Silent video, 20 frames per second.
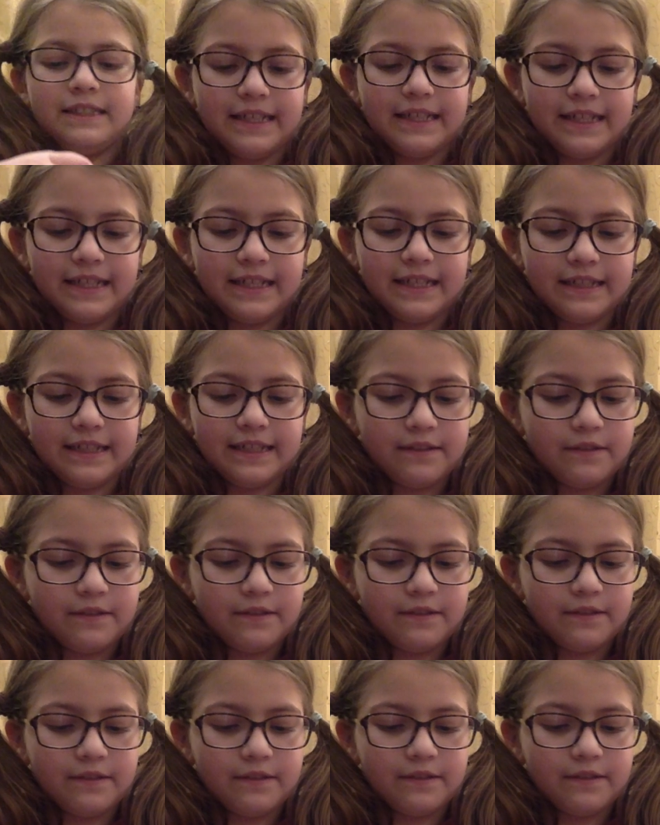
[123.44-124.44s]
And
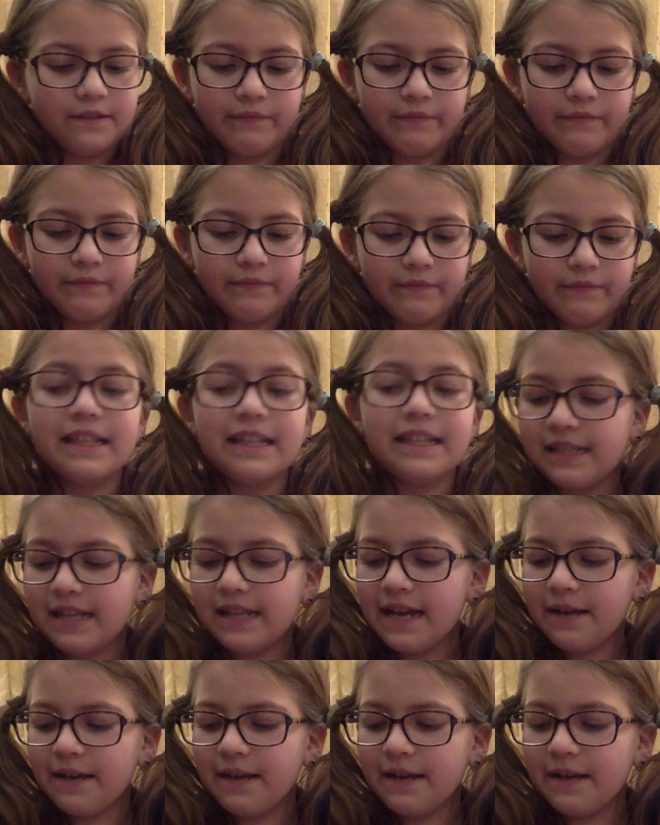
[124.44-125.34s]
it's like,